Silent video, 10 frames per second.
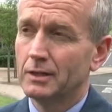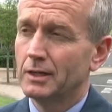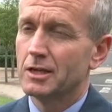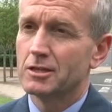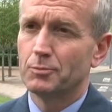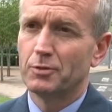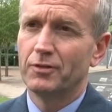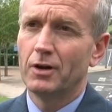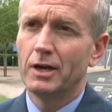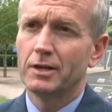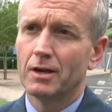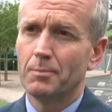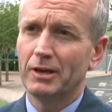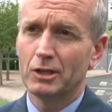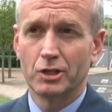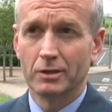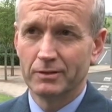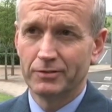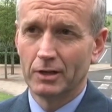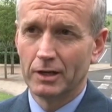is to provide a picture,
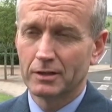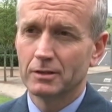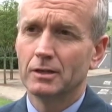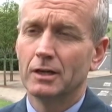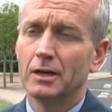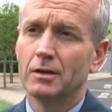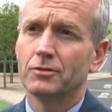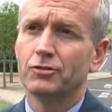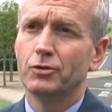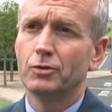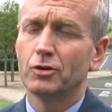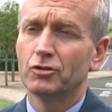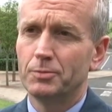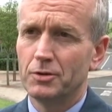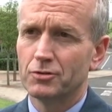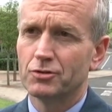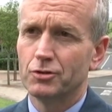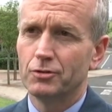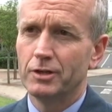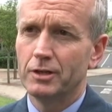if you like, uh, to contribute
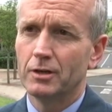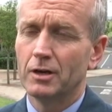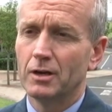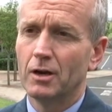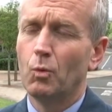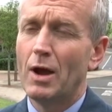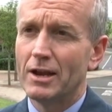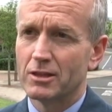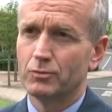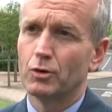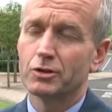to the uh, awareness of what's